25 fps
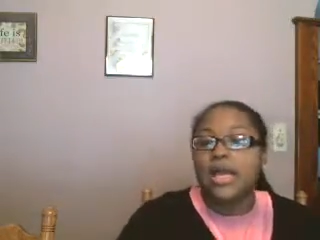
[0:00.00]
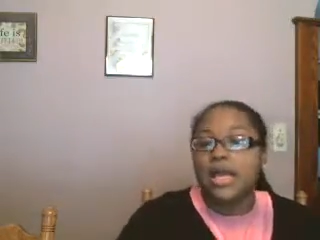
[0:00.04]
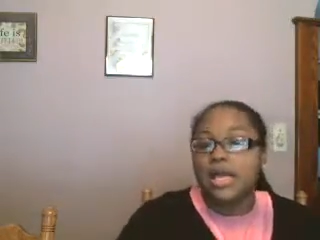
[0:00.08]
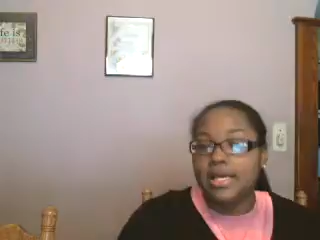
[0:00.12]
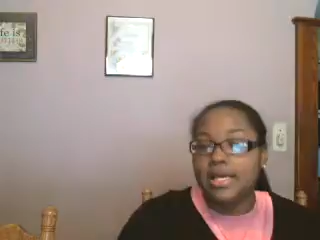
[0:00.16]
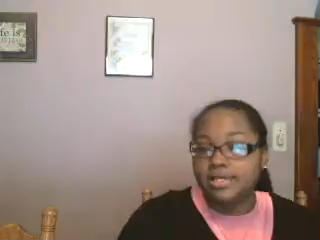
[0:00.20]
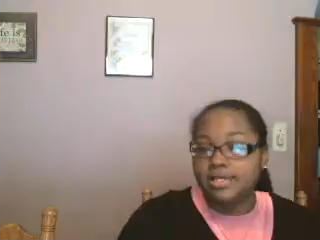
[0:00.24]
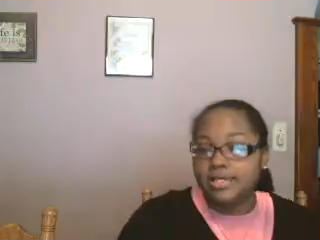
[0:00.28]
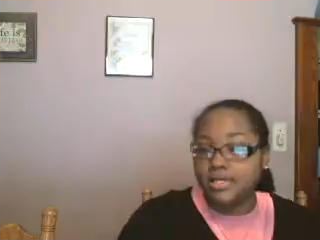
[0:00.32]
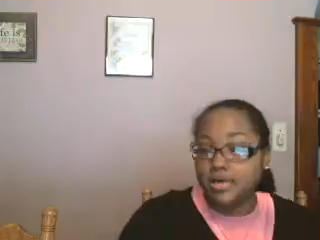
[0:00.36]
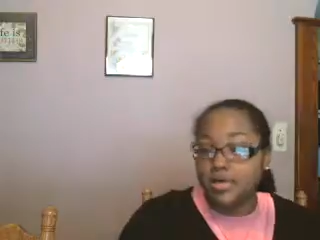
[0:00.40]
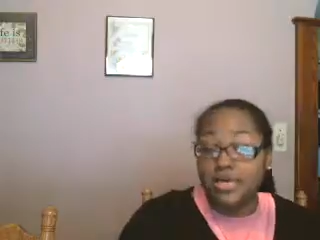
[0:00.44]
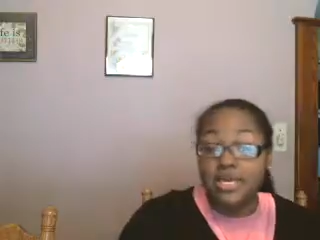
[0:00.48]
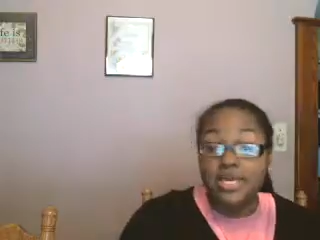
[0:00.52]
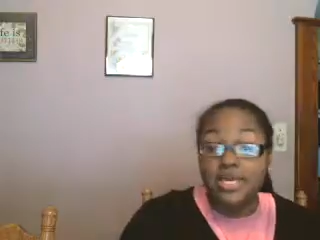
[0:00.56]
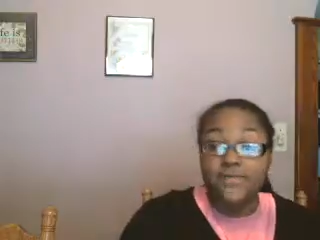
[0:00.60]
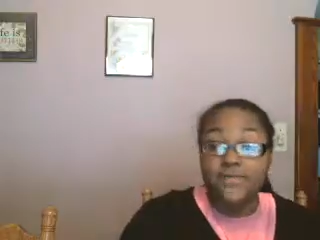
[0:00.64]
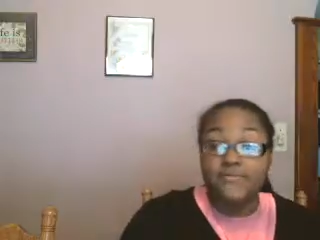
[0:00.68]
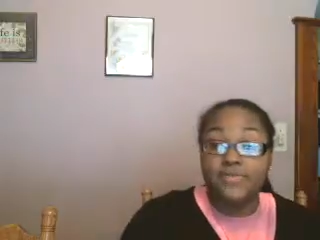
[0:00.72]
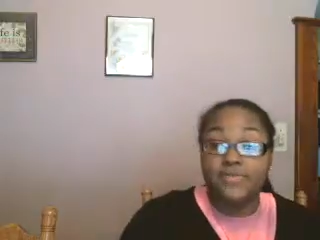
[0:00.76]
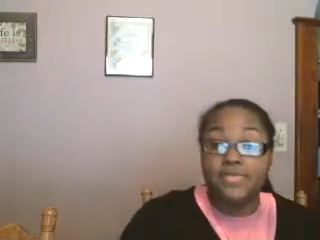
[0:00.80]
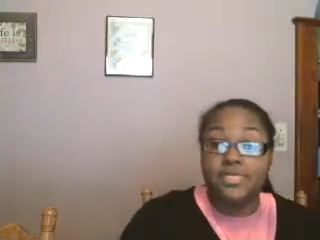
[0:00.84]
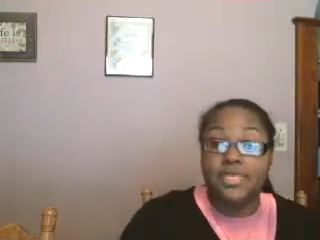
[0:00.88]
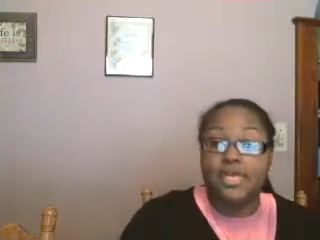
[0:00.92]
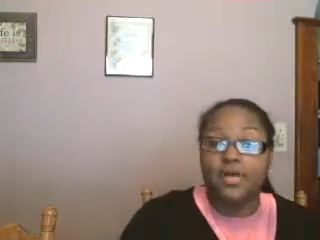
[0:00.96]
And so he
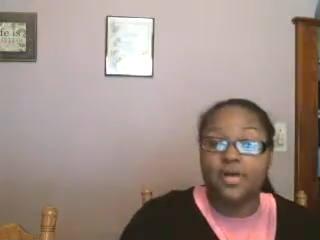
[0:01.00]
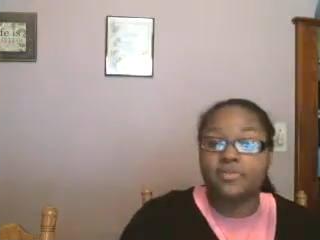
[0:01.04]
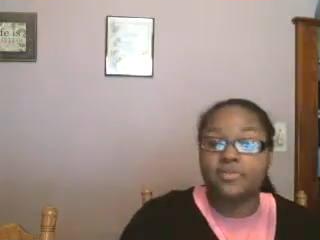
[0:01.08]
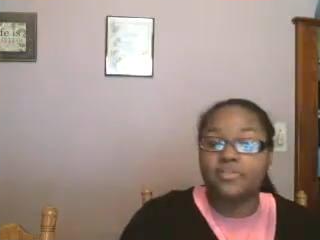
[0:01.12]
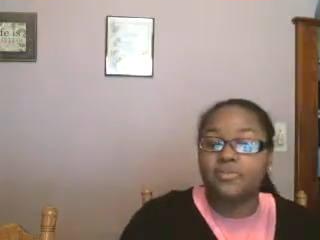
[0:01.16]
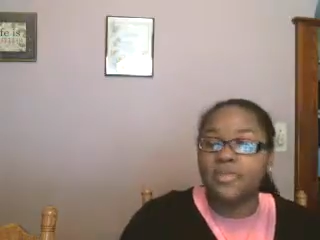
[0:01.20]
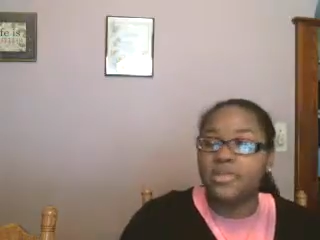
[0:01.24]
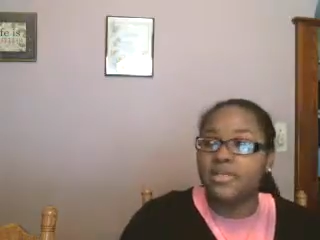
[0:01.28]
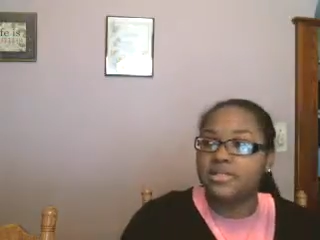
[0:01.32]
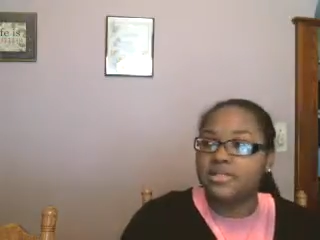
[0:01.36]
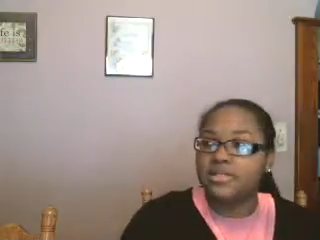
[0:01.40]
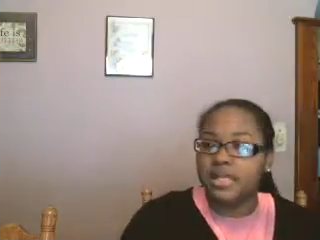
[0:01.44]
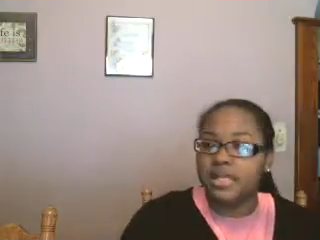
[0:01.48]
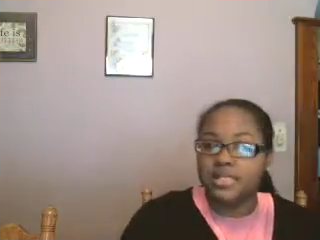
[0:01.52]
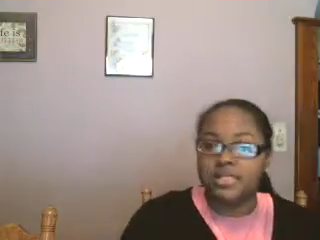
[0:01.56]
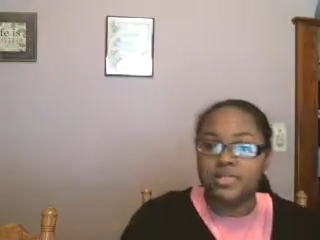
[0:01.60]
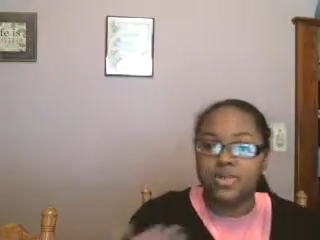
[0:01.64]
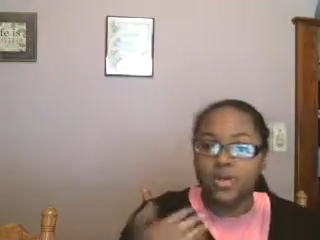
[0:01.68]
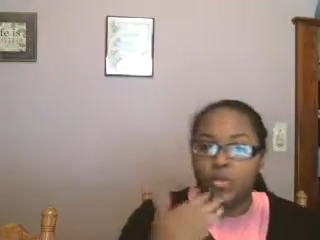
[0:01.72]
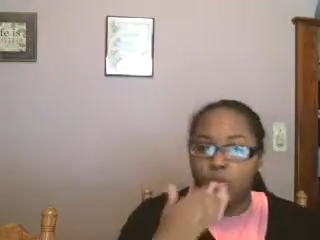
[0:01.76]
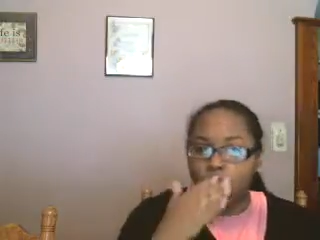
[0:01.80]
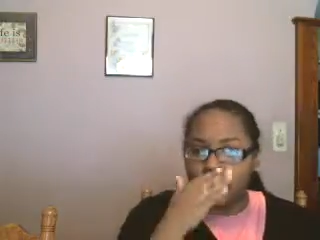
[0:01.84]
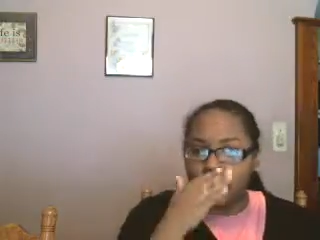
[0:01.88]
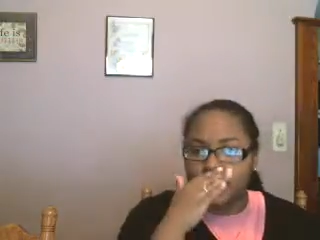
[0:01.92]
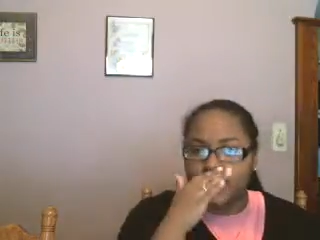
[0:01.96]
even tells him, he's like,
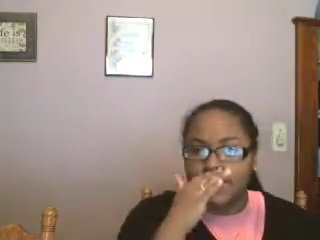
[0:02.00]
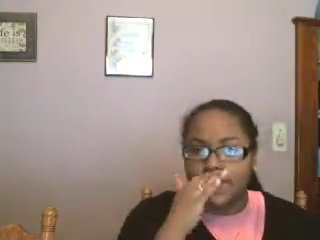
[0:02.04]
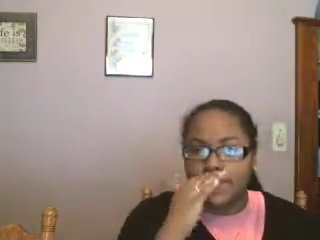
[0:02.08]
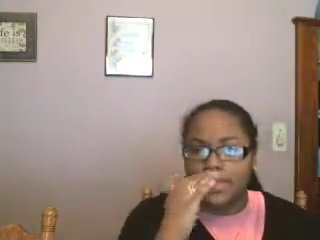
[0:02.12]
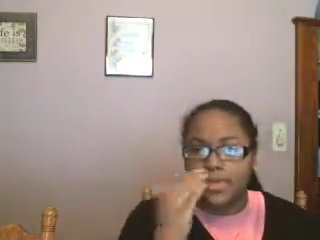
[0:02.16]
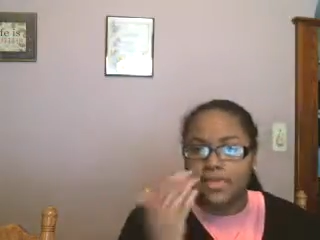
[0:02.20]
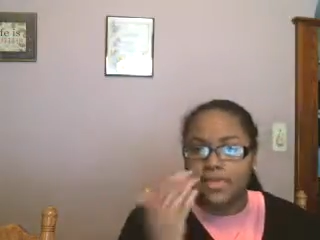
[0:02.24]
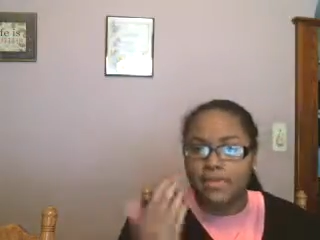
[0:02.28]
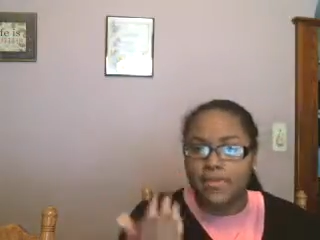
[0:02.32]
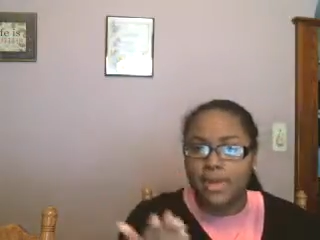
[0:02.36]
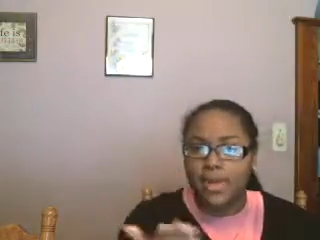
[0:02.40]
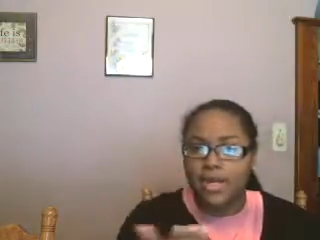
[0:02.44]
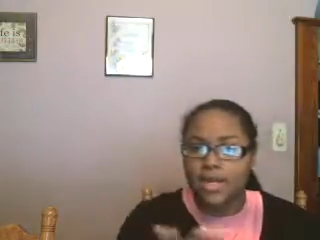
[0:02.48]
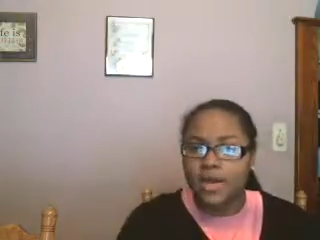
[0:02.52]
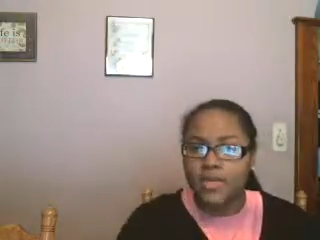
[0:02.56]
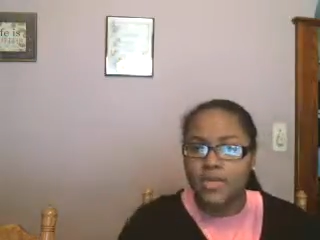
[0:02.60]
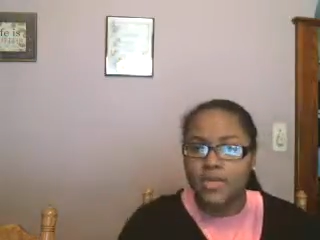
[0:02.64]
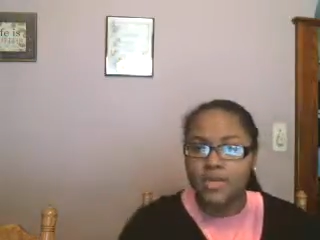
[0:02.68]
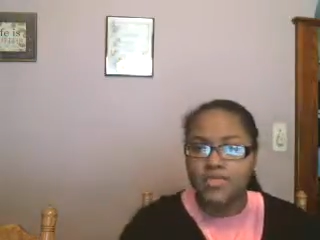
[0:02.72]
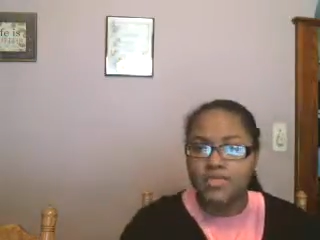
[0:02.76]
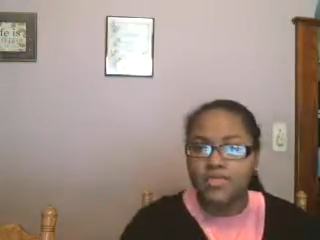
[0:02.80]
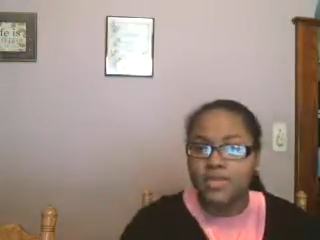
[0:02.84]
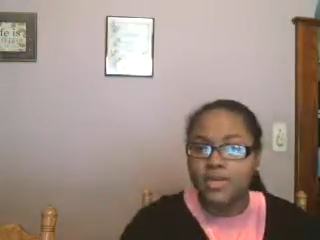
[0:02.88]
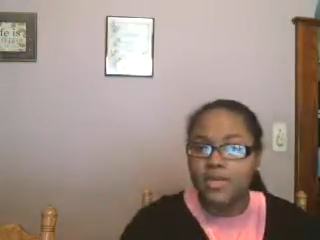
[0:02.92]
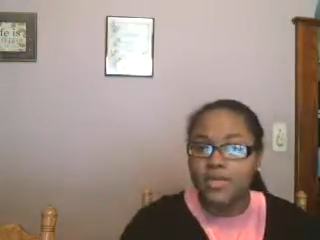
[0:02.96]
so what did Mike
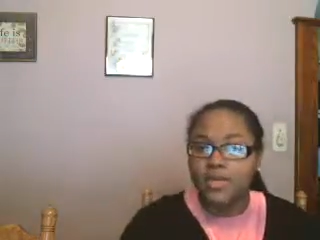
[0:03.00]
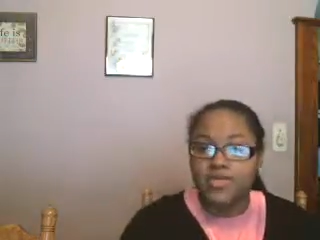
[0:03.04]
come up to?